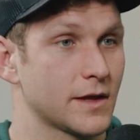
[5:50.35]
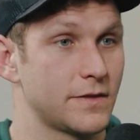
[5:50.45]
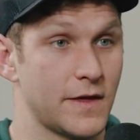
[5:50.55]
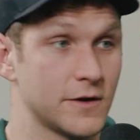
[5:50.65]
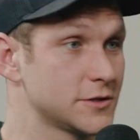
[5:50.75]

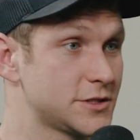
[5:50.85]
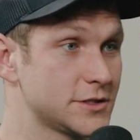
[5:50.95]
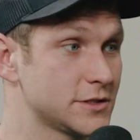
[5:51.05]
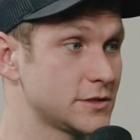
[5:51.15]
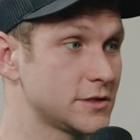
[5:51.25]
Then
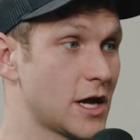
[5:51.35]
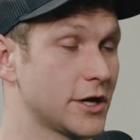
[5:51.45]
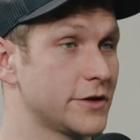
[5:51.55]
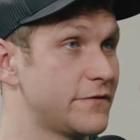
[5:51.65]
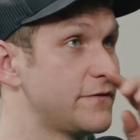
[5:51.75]
there's a
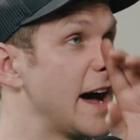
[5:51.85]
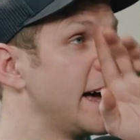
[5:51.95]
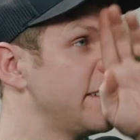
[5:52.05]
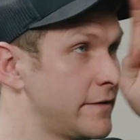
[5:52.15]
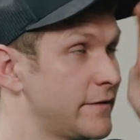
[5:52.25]
good
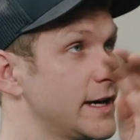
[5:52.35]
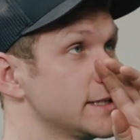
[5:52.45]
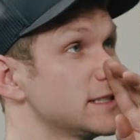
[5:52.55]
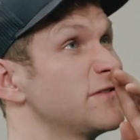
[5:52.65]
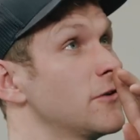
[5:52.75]
4
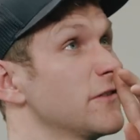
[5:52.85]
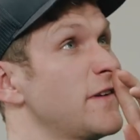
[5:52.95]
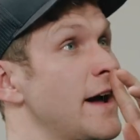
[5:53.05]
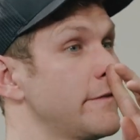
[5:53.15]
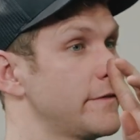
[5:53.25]
or
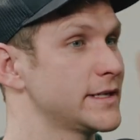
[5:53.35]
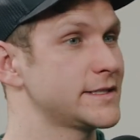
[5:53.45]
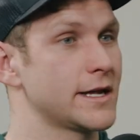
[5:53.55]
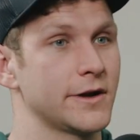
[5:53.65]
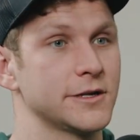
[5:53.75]
5 of us
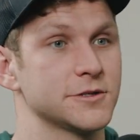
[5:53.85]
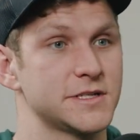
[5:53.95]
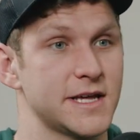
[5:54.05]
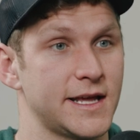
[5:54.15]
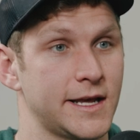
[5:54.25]
that are
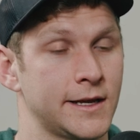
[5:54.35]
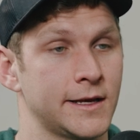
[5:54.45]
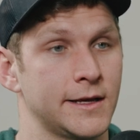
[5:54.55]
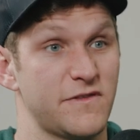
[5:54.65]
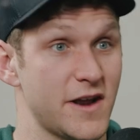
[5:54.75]
interested
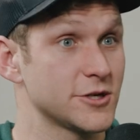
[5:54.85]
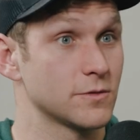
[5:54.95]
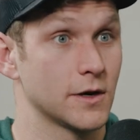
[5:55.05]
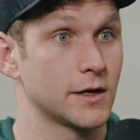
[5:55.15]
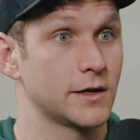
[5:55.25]
in finish
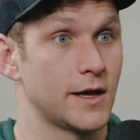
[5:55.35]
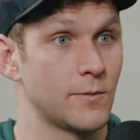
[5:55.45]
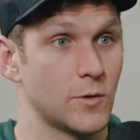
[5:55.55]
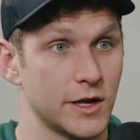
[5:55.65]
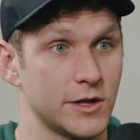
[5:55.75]
work
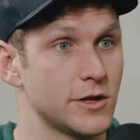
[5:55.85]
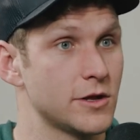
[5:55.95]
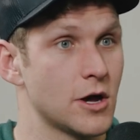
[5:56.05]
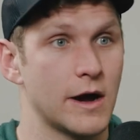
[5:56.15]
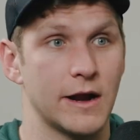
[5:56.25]
and want to
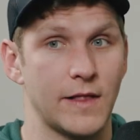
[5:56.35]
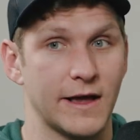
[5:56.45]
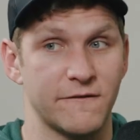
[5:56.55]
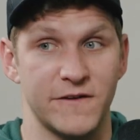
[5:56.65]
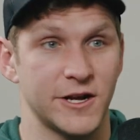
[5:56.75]
know how
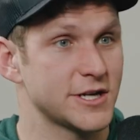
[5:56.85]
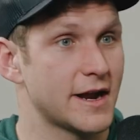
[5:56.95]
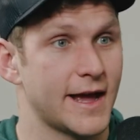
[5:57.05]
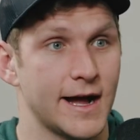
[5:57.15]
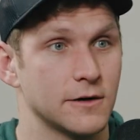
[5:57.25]
to finish
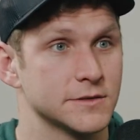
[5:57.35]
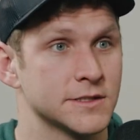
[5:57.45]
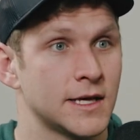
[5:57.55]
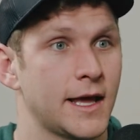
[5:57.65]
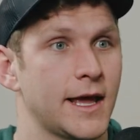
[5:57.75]
out a
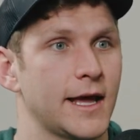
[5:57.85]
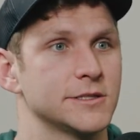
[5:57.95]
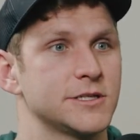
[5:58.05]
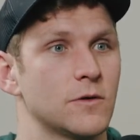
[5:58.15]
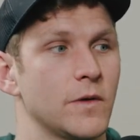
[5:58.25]
house.
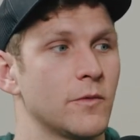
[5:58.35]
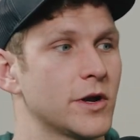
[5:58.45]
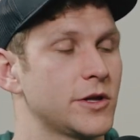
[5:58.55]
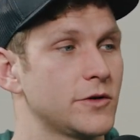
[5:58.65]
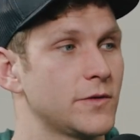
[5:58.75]
And so we
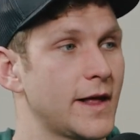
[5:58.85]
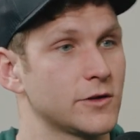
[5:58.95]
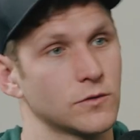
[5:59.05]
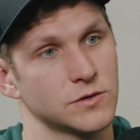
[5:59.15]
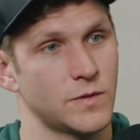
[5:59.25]
want to do
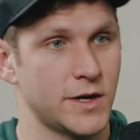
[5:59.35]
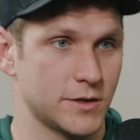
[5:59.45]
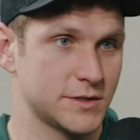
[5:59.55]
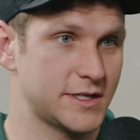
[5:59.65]
doors, windows,